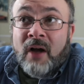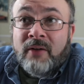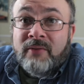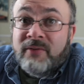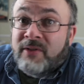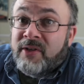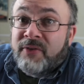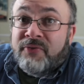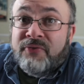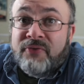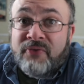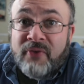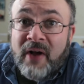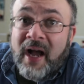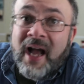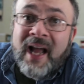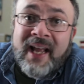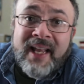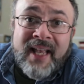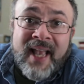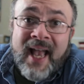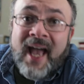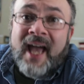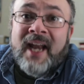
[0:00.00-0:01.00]

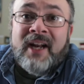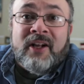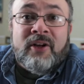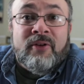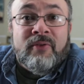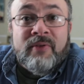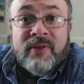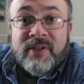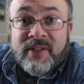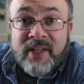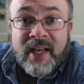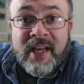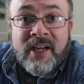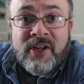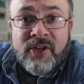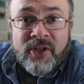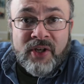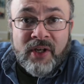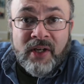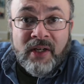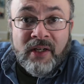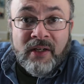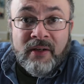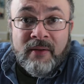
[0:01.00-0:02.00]
defy
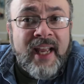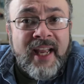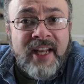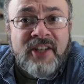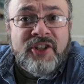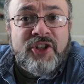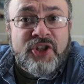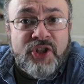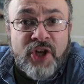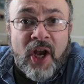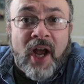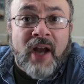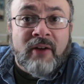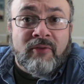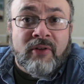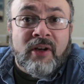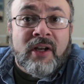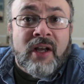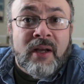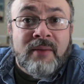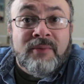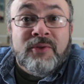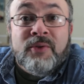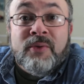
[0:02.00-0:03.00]
categorization. Each
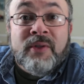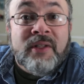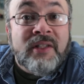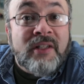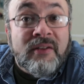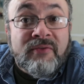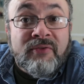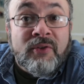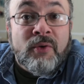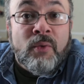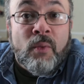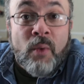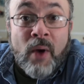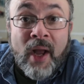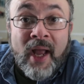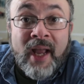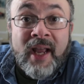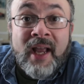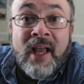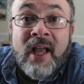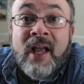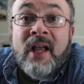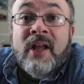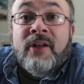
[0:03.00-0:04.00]
genre comes with a different
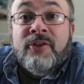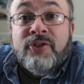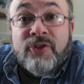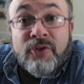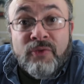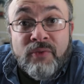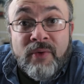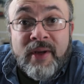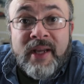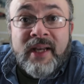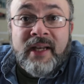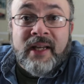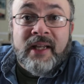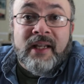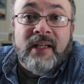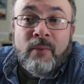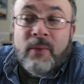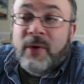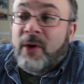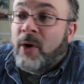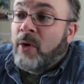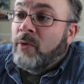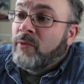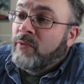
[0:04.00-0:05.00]
way to read it.
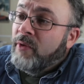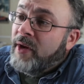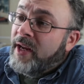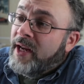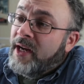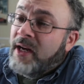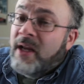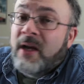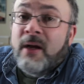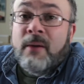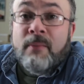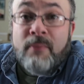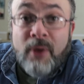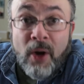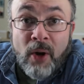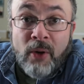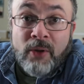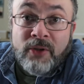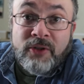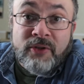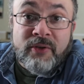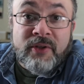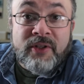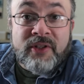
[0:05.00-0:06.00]
We don't read
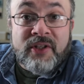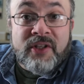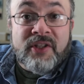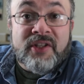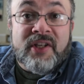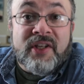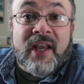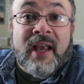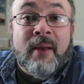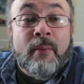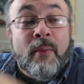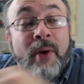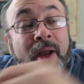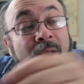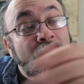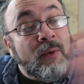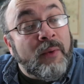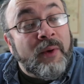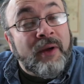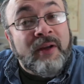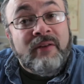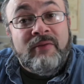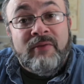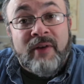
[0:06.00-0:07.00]
poetries the same way
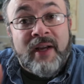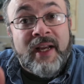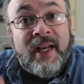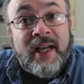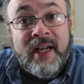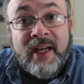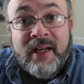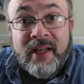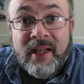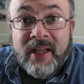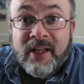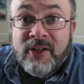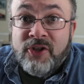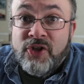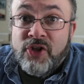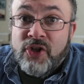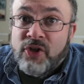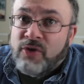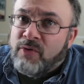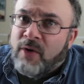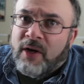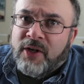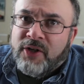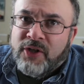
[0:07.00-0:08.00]
we read
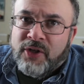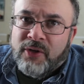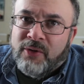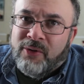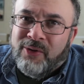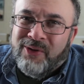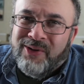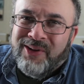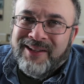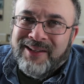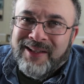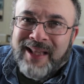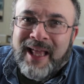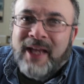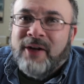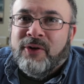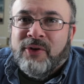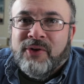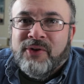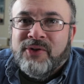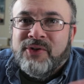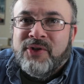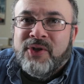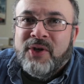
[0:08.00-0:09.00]
instructional
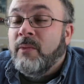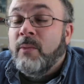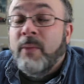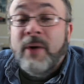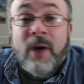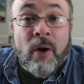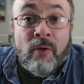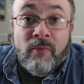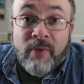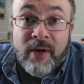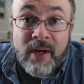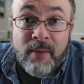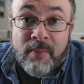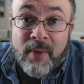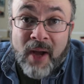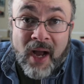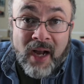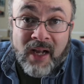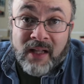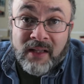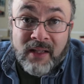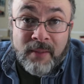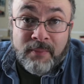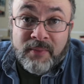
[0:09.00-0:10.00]
letters. We don't read
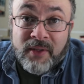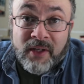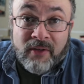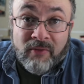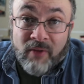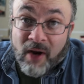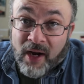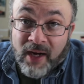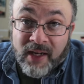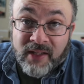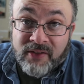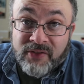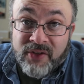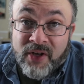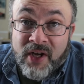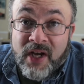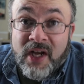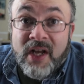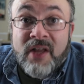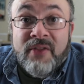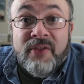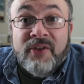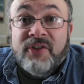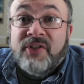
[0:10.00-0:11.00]
apocalyptic writings
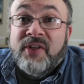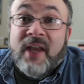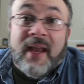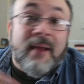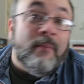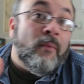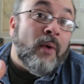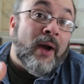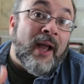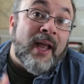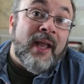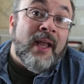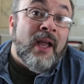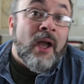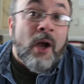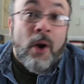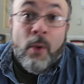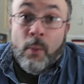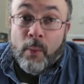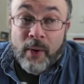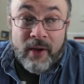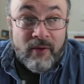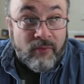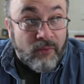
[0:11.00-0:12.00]
the same way
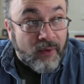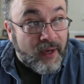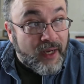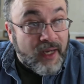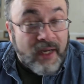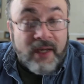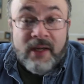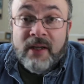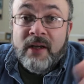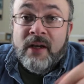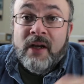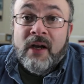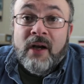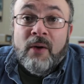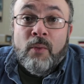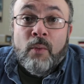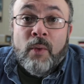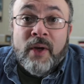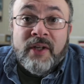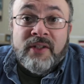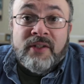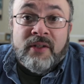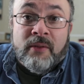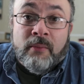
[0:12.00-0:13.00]
we read
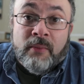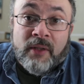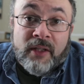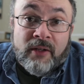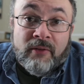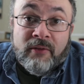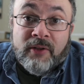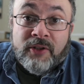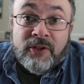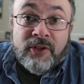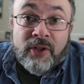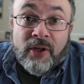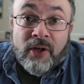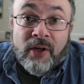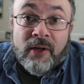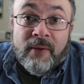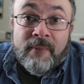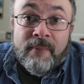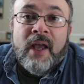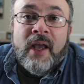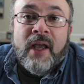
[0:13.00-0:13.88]
wisdom literature.